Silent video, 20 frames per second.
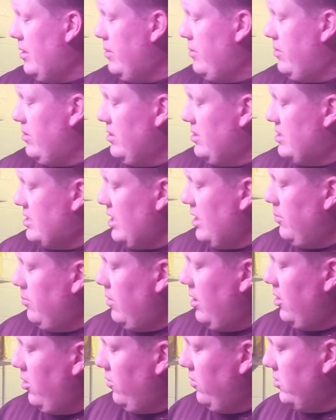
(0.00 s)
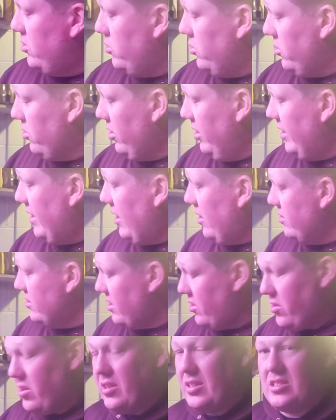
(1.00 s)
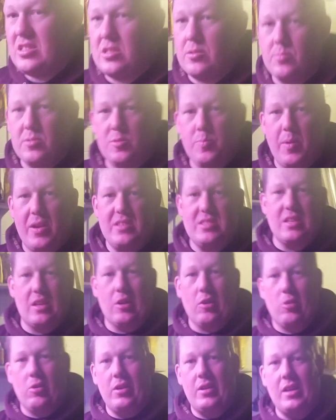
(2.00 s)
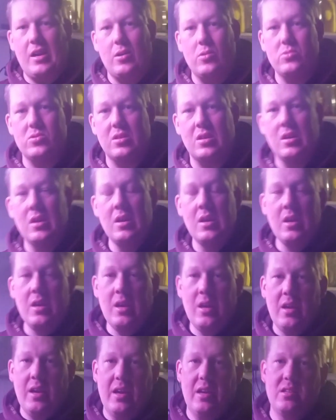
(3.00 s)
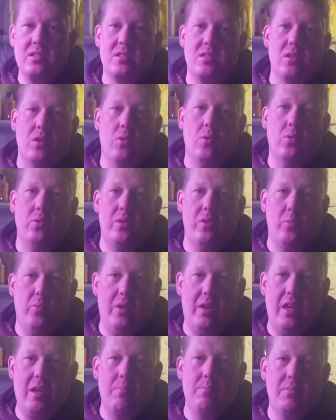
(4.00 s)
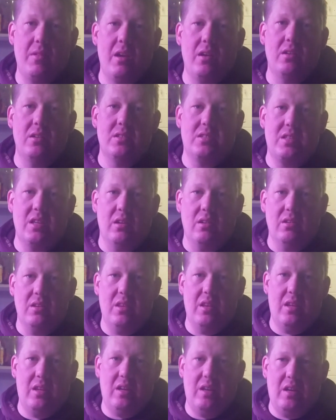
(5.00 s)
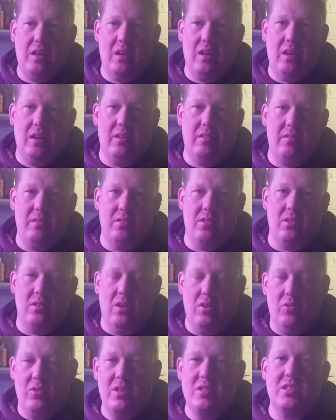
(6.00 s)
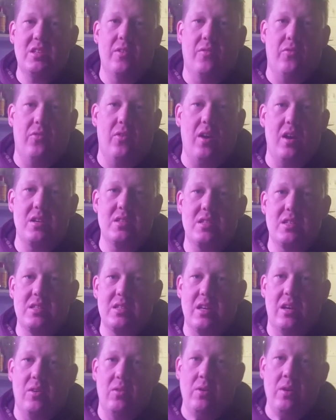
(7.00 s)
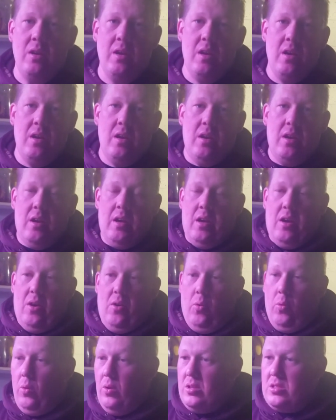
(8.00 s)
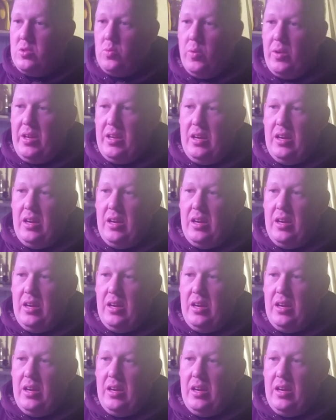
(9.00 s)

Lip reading: send them on over to a greenhouse. I rented some space at a greenhouse, and so we keep them there until the risk of frost is out. Once we